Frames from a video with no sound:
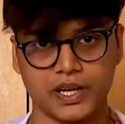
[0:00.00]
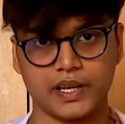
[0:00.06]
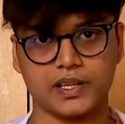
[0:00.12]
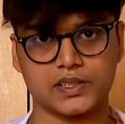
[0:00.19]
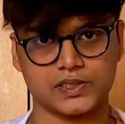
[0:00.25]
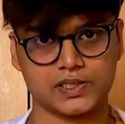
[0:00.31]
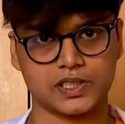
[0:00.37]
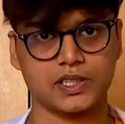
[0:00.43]

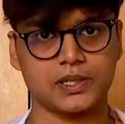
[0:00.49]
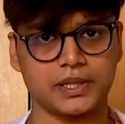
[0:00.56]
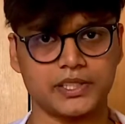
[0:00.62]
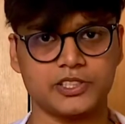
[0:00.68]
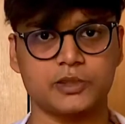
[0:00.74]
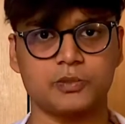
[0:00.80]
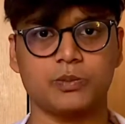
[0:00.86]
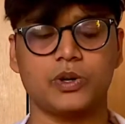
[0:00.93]

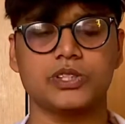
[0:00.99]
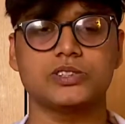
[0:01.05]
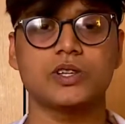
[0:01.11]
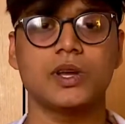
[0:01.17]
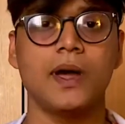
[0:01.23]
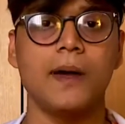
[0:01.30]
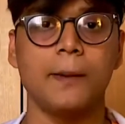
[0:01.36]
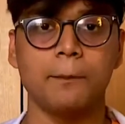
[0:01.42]
auscultation points,
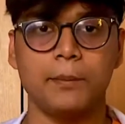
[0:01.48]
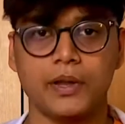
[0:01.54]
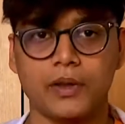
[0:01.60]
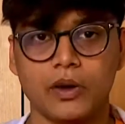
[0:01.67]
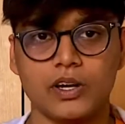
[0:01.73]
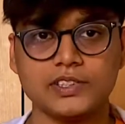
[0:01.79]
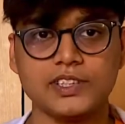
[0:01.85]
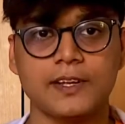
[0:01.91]

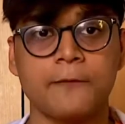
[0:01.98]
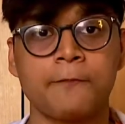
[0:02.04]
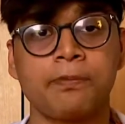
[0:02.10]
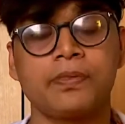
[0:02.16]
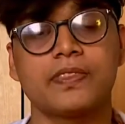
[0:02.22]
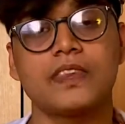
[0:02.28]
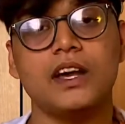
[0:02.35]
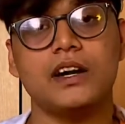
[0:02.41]
because
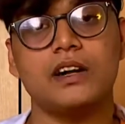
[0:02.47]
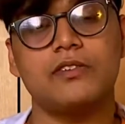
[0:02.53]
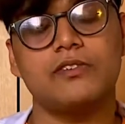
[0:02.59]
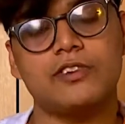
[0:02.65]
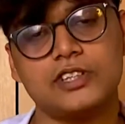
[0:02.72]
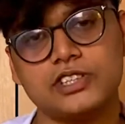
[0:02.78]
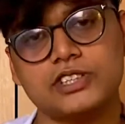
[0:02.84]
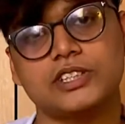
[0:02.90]
the
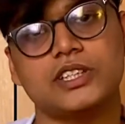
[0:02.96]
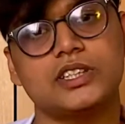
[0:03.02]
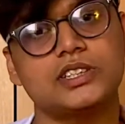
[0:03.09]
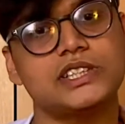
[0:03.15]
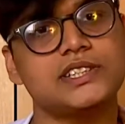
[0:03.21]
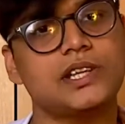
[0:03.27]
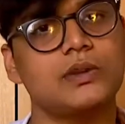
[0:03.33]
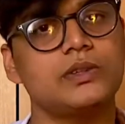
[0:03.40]
first heart
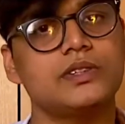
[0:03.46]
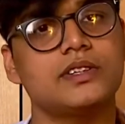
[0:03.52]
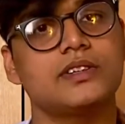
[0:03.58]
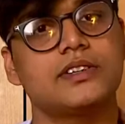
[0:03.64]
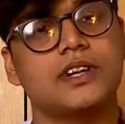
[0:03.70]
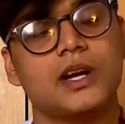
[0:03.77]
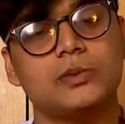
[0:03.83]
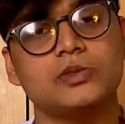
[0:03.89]
sound
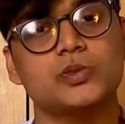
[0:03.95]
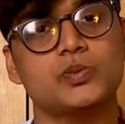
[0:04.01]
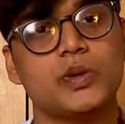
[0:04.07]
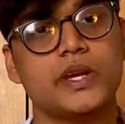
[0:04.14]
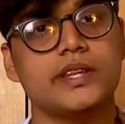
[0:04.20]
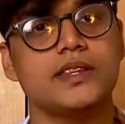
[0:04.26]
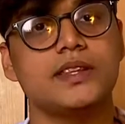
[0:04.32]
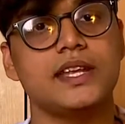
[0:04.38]
comes
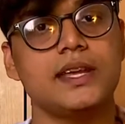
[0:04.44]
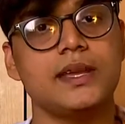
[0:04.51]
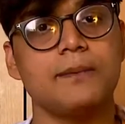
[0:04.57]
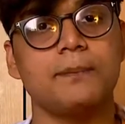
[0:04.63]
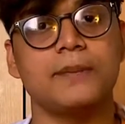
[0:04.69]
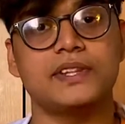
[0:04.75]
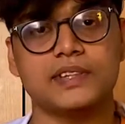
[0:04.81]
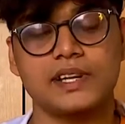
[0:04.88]
when the
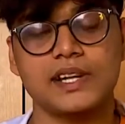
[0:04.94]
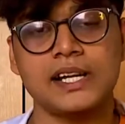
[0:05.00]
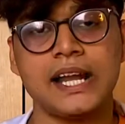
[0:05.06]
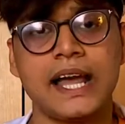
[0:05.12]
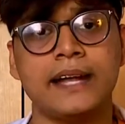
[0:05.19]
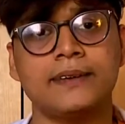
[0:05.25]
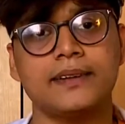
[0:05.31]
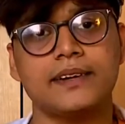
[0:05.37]
mitral
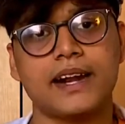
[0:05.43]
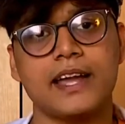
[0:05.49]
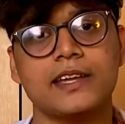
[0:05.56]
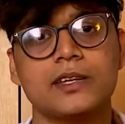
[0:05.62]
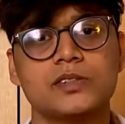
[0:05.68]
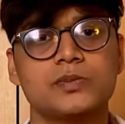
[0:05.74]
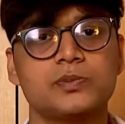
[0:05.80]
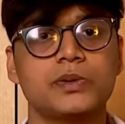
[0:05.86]
and
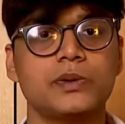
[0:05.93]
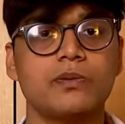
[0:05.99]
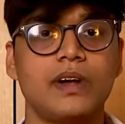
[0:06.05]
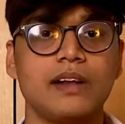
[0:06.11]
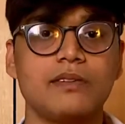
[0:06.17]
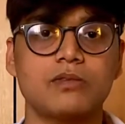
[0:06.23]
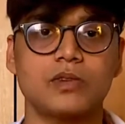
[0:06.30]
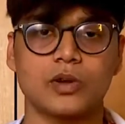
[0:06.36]
tricuspid
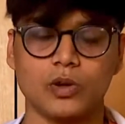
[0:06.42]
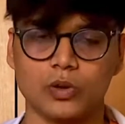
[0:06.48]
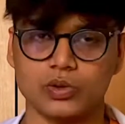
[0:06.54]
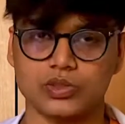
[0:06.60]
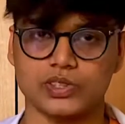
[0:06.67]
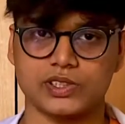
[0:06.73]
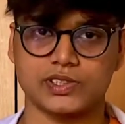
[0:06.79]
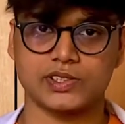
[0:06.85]
valve
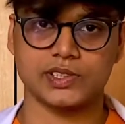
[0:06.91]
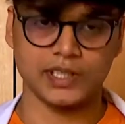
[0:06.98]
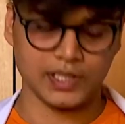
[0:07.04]
closes,